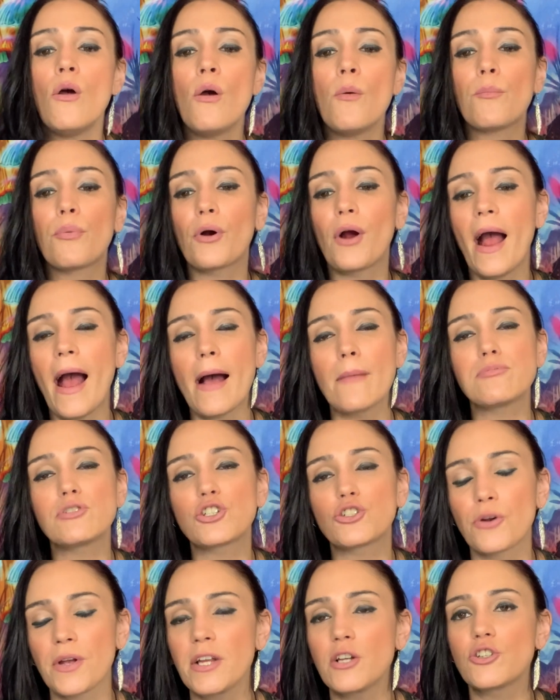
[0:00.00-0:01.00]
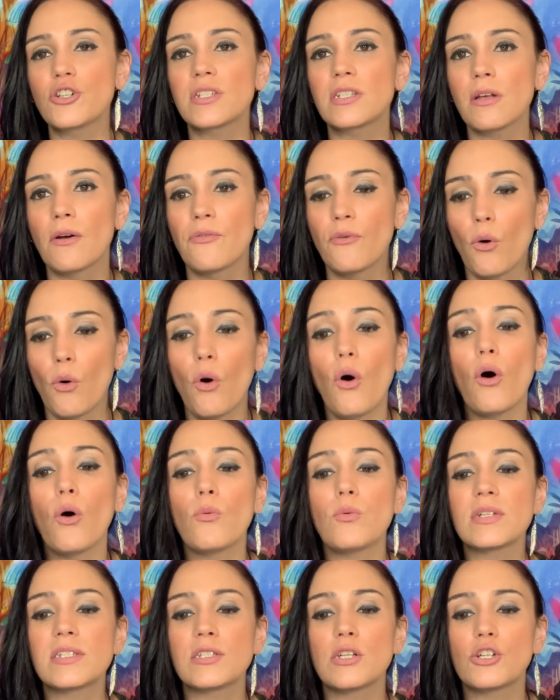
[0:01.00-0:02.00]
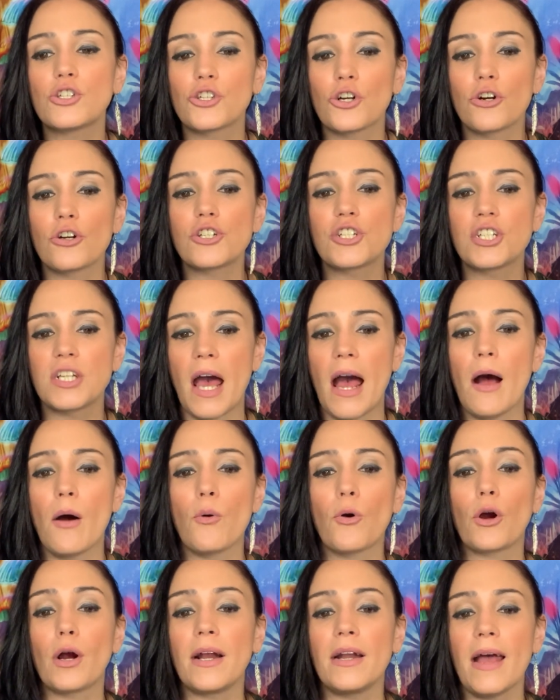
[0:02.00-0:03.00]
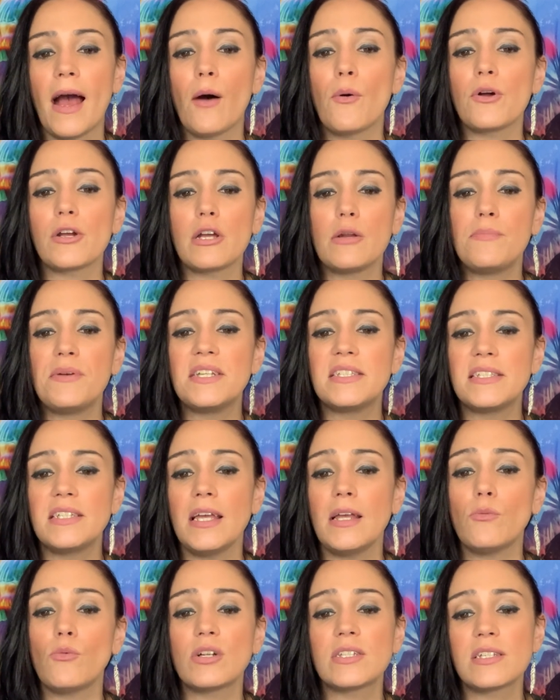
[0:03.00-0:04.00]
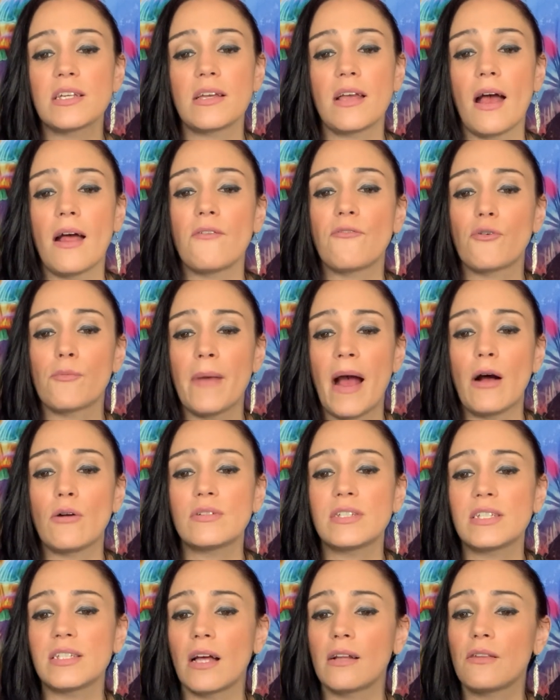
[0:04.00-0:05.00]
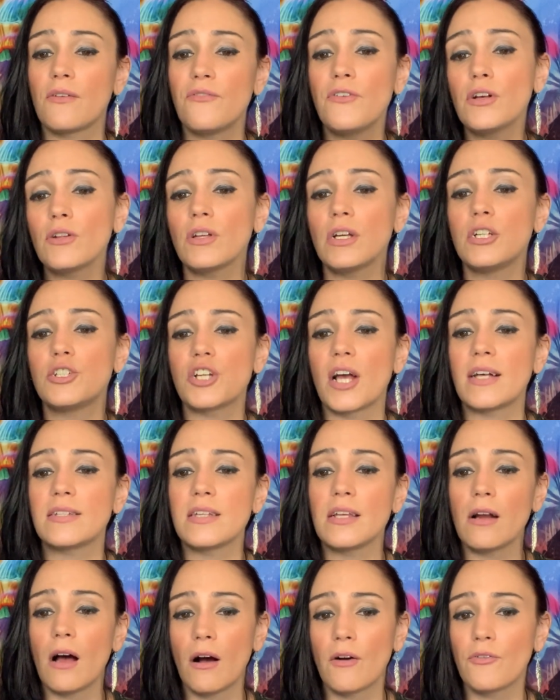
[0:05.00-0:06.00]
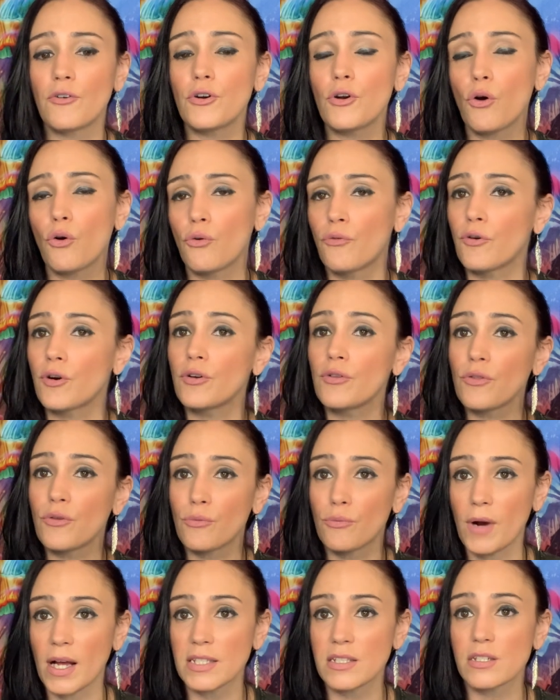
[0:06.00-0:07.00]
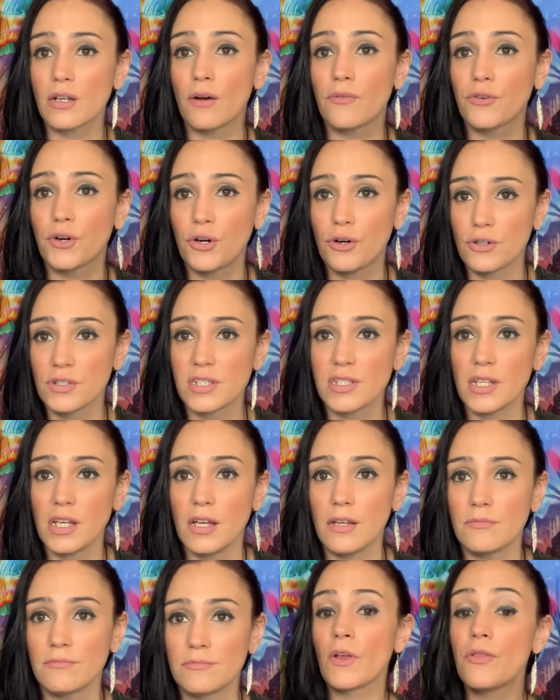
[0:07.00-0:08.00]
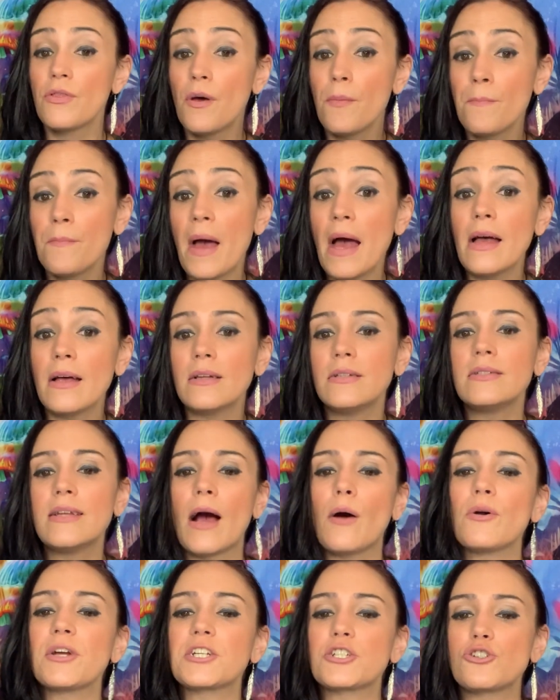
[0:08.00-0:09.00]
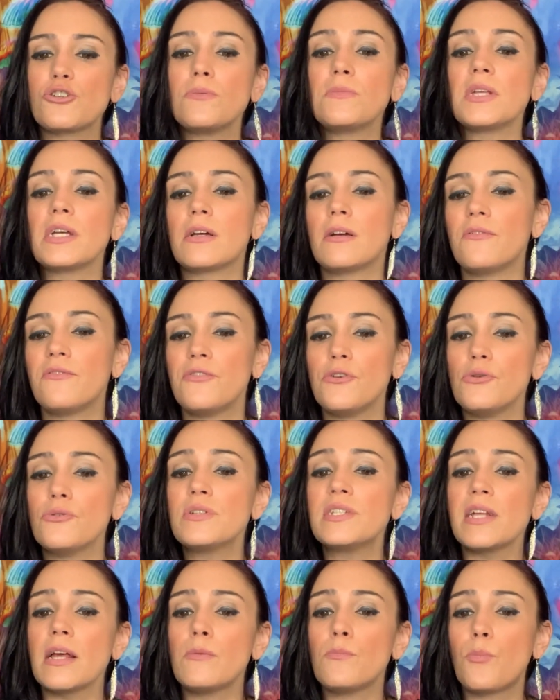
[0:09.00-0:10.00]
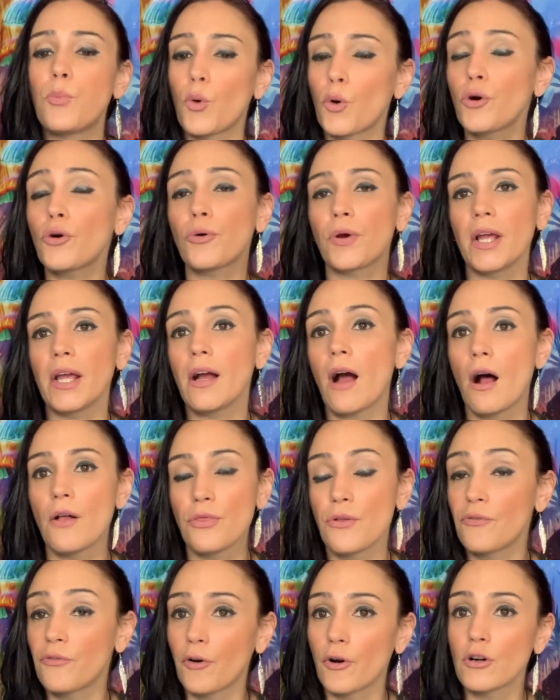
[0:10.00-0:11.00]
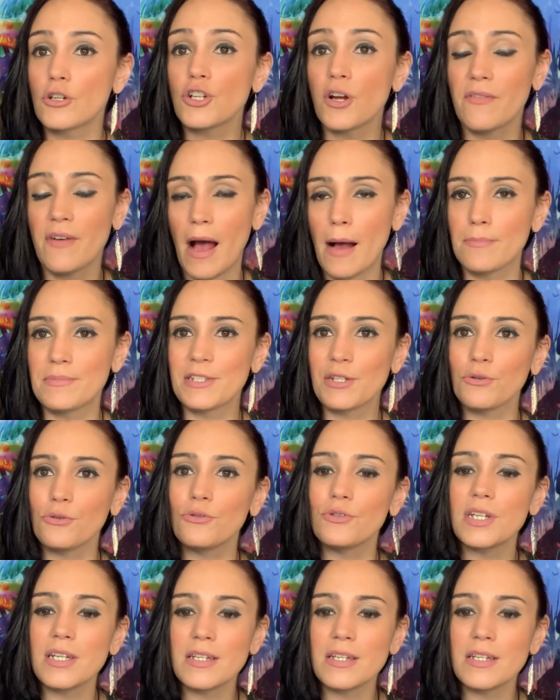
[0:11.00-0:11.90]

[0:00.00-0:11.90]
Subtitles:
Perhaps strangest of all was the church tower and how it could be seen once again from outside the village as it hovered over the rest of Kersey. The men, now extremely confused and bordering on the verge of absolute